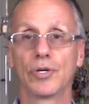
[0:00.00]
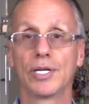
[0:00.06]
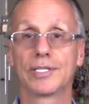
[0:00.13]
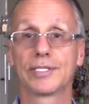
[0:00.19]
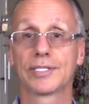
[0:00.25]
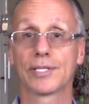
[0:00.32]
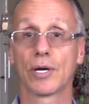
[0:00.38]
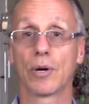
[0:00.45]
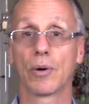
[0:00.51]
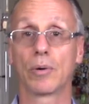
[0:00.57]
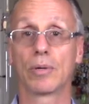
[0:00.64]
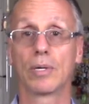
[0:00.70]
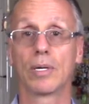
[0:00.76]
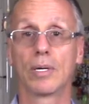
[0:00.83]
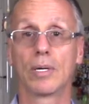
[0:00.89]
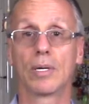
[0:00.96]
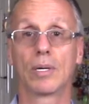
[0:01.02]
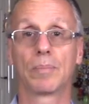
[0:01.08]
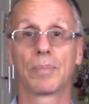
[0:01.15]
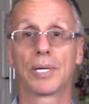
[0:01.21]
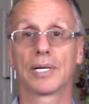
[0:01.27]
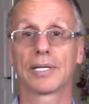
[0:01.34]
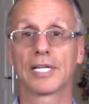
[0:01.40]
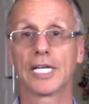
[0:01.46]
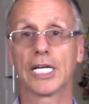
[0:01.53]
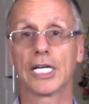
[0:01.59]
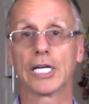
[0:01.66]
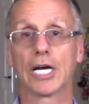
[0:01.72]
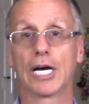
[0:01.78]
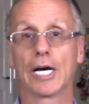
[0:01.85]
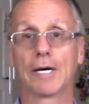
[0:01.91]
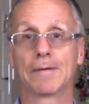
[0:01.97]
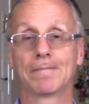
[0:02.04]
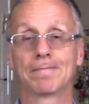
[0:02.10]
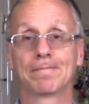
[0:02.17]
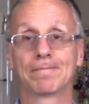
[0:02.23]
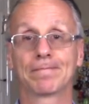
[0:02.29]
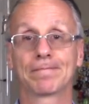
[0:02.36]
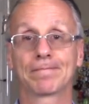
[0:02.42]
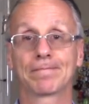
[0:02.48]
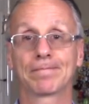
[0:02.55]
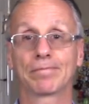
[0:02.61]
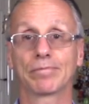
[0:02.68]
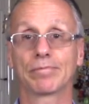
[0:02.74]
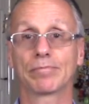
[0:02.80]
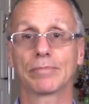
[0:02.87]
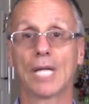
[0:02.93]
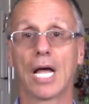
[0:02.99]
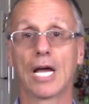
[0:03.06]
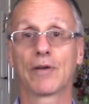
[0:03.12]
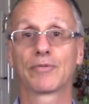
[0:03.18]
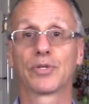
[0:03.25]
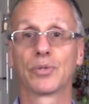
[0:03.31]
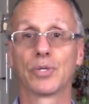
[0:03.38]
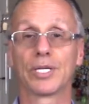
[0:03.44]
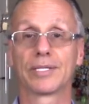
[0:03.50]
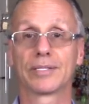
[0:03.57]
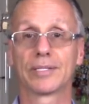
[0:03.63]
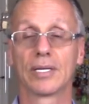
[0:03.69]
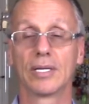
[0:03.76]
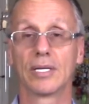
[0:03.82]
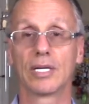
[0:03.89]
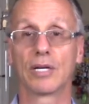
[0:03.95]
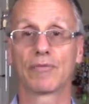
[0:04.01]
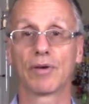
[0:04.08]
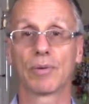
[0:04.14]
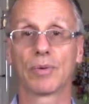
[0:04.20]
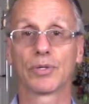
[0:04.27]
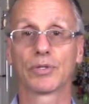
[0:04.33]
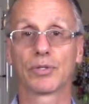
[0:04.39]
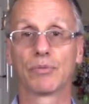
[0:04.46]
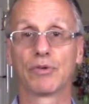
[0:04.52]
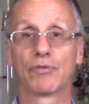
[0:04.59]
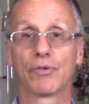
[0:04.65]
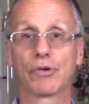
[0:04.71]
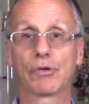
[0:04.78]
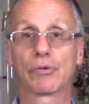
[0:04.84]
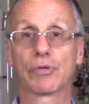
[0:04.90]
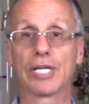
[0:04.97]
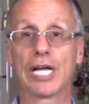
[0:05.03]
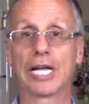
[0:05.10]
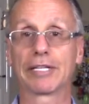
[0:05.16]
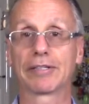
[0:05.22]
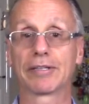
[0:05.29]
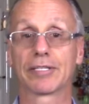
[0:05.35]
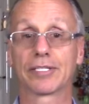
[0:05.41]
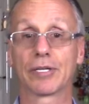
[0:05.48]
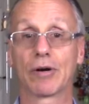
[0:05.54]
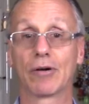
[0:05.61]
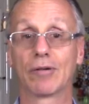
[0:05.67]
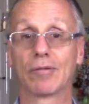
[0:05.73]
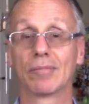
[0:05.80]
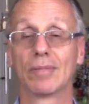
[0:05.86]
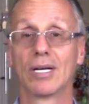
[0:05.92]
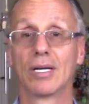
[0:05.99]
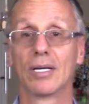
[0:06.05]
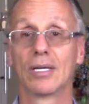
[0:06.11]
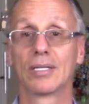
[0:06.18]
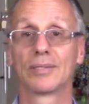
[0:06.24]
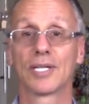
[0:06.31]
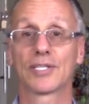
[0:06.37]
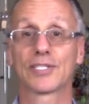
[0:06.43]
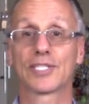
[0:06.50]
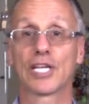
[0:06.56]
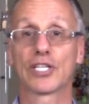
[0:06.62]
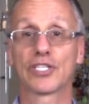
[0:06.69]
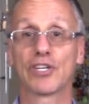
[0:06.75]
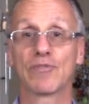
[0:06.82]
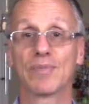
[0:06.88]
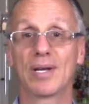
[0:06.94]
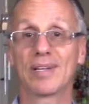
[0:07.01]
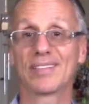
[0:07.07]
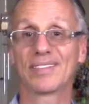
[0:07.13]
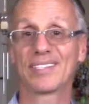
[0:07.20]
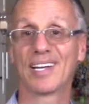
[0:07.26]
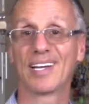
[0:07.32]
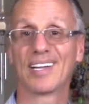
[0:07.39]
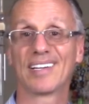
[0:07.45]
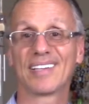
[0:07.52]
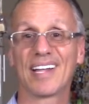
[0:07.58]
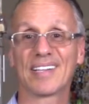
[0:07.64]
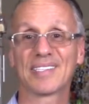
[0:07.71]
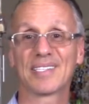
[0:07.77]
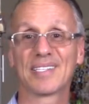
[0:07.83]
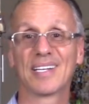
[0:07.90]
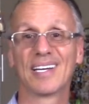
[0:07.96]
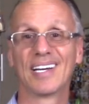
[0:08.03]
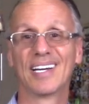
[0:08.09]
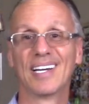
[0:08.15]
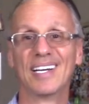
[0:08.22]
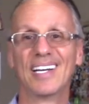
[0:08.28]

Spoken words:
it. So apparently I have to do it if I want to move forward with that. So that's the achievement, and it's an